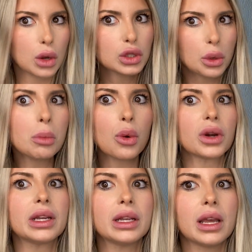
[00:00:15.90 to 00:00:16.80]

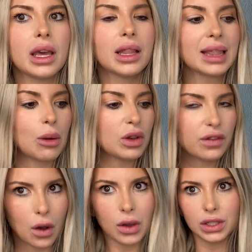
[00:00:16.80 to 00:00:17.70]
important that we
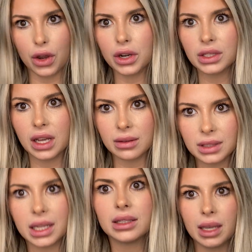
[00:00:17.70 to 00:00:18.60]
focus on ourselves
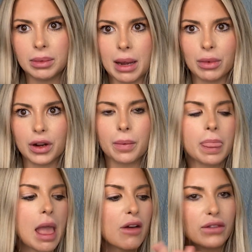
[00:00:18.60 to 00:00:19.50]
in September.
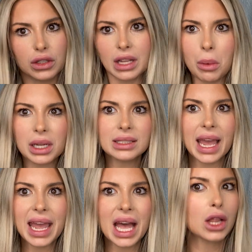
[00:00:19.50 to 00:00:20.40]
First, I wanna
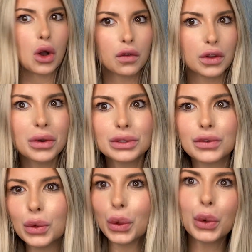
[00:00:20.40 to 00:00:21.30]
say hello for those of
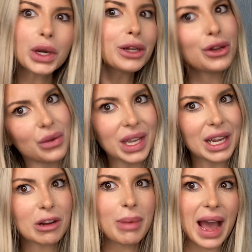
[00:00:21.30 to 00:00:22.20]
you who are new
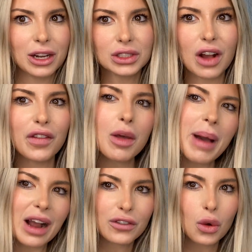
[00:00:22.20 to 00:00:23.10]
here. Pat yourself on the
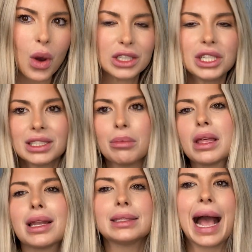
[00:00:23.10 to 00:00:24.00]
back for watching something
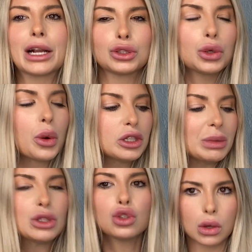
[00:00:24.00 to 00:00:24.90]
that is actually going to
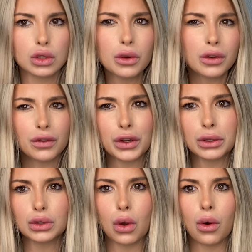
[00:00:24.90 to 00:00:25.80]
be so good for your
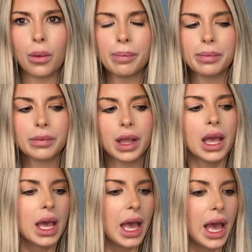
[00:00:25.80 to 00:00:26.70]
soul.
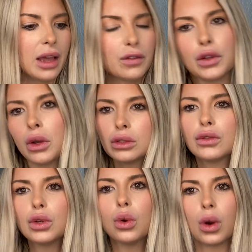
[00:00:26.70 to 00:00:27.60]
And for those of
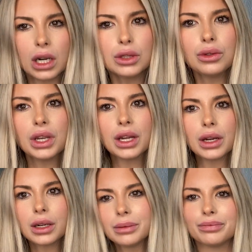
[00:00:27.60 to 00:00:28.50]
you who aren't new
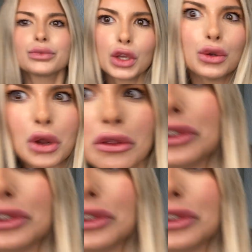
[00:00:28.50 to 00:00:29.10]
here, you know the